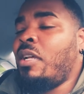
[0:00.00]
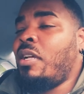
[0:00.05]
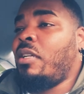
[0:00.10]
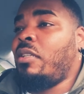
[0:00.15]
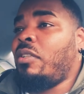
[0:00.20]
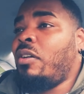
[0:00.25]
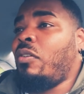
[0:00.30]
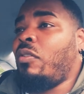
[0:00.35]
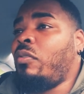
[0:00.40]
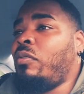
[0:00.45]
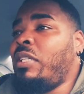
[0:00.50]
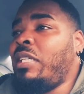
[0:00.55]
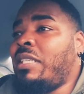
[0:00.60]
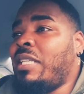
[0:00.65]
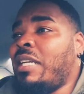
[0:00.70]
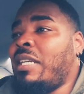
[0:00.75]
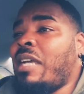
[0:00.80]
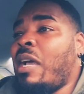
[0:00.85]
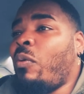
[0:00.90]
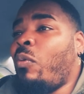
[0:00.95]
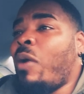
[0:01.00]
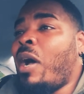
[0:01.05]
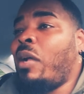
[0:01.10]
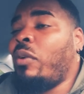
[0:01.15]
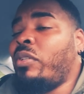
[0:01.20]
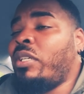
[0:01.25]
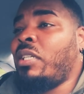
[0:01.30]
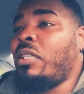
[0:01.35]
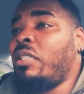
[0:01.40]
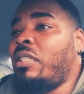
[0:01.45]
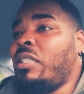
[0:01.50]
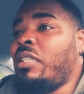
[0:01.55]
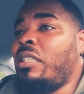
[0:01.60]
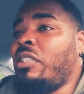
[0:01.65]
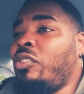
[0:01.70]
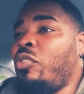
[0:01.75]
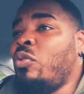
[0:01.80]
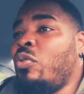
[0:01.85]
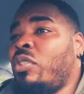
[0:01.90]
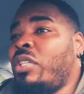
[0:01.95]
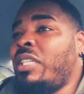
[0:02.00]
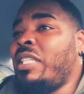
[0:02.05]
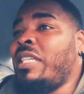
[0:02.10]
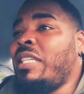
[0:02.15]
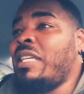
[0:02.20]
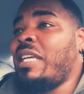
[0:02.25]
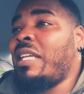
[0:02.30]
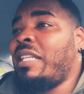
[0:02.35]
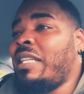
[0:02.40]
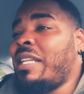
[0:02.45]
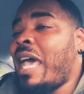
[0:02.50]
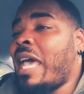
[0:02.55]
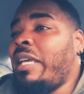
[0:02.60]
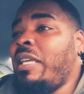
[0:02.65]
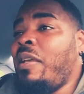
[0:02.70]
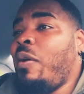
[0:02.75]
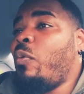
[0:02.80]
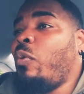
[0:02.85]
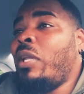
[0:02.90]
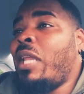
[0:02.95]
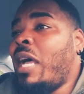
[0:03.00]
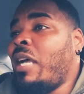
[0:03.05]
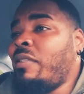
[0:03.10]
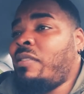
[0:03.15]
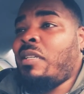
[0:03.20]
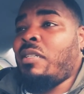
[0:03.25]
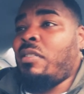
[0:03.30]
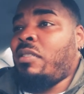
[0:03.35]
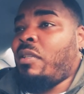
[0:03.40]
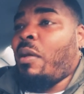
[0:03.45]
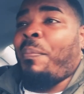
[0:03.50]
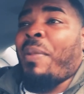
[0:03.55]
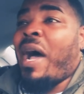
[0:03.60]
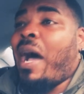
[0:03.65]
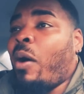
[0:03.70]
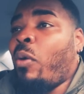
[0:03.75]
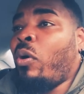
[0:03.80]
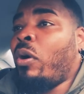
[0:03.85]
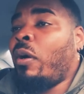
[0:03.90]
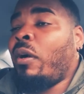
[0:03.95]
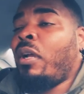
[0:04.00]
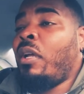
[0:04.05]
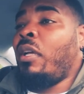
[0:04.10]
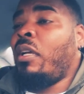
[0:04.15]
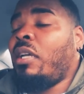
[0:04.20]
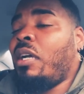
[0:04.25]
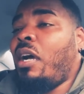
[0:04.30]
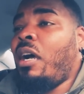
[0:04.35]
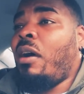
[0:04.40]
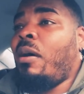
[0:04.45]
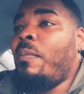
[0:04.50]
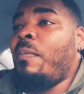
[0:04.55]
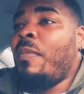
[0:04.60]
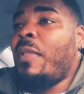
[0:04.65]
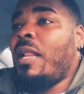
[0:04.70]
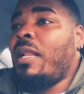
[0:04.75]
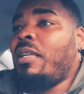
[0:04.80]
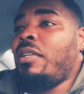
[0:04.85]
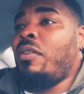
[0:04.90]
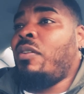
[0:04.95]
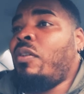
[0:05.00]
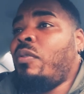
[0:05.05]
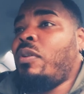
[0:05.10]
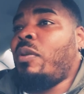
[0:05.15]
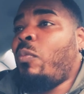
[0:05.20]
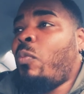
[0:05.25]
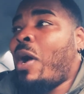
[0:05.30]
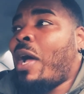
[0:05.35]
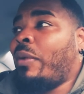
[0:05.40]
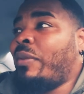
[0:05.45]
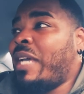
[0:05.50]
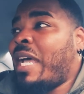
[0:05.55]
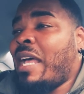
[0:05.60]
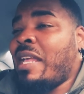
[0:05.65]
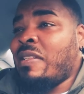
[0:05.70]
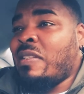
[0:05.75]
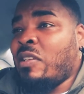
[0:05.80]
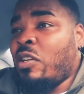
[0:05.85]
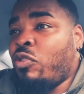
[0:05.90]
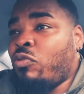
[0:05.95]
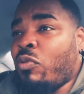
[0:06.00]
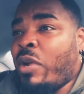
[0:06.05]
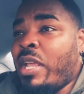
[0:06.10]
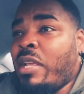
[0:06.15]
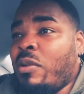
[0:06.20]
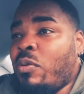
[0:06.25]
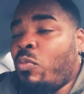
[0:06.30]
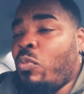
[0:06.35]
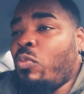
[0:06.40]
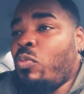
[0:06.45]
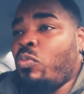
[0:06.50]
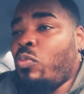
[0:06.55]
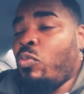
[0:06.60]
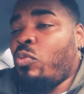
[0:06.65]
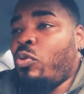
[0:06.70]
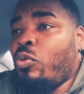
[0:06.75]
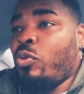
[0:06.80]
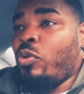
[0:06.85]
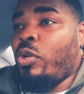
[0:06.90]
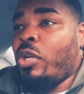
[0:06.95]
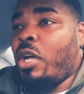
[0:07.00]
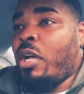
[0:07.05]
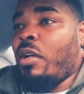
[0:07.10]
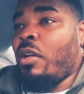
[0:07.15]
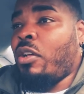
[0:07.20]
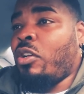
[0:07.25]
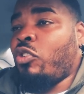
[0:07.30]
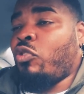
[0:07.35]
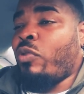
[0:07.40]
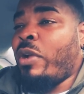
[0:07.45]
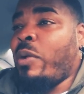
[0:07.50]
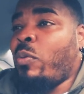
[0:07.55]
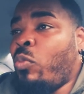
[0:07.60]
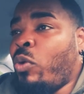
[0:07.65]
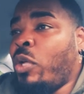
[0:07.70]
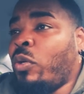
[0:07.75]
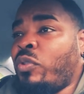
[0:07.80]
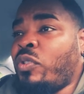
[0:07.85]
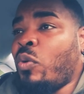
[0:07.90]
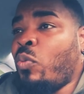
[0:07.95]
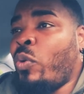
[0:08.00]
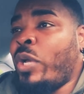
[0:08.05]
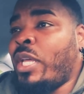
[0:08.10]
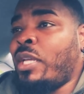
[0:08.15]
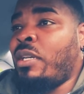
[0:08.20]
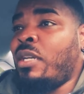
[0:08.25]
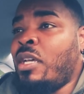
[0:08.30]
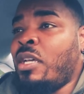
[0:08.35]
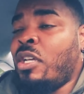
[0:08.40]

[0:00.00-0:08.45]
The only thing that Wilder usually, that equalizer, the power, Wilder has a great will to win.